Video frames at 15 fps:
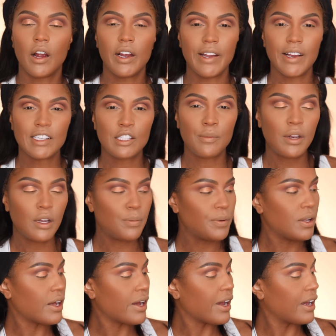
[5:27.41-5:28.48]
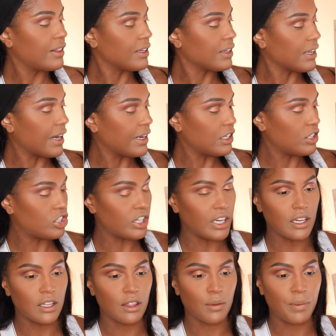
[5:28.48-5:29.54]
All right, next I'm gonna apply the lightest
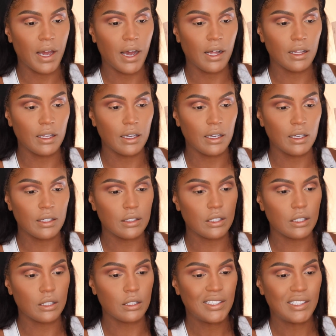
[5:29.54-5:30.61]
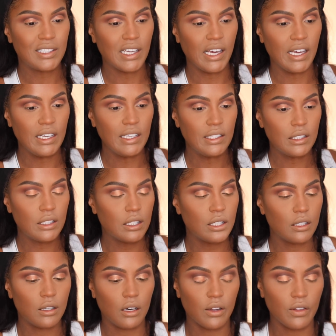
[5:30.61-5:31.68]
shade in the palette, Saint,
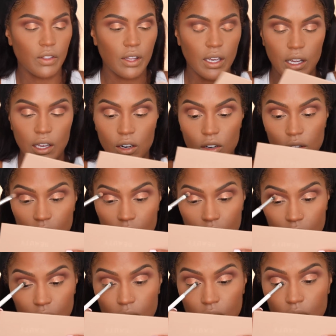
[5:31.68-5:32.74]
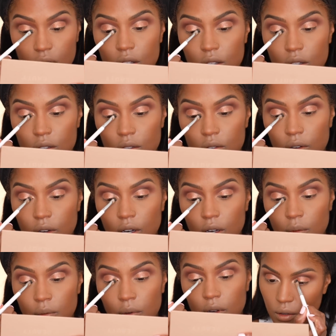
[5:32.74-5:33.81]
on the inner lid. Right
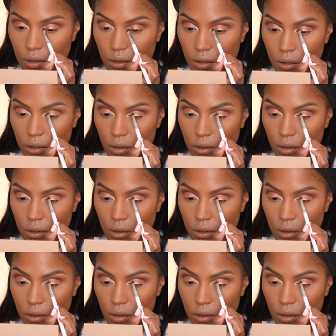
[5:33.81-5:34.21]
up in here.